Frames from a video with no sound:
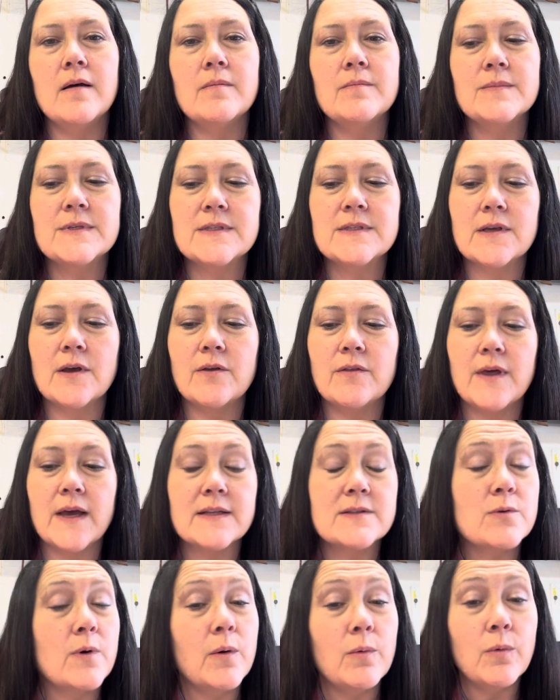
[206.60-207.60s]
So
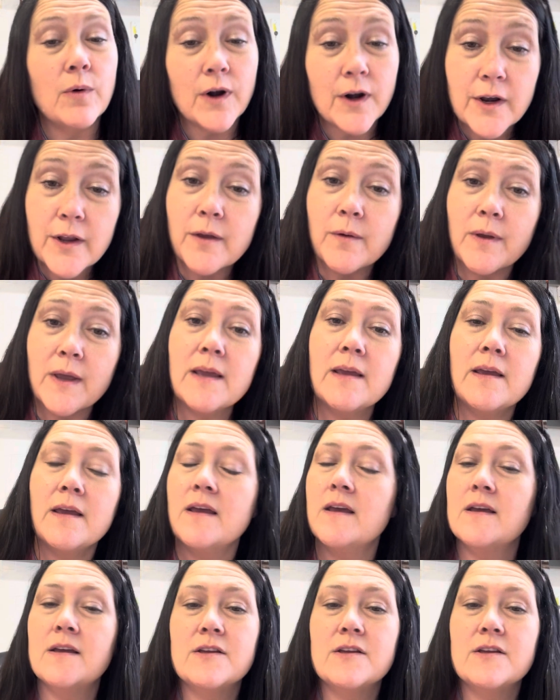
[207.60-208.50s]
that's what we're doing,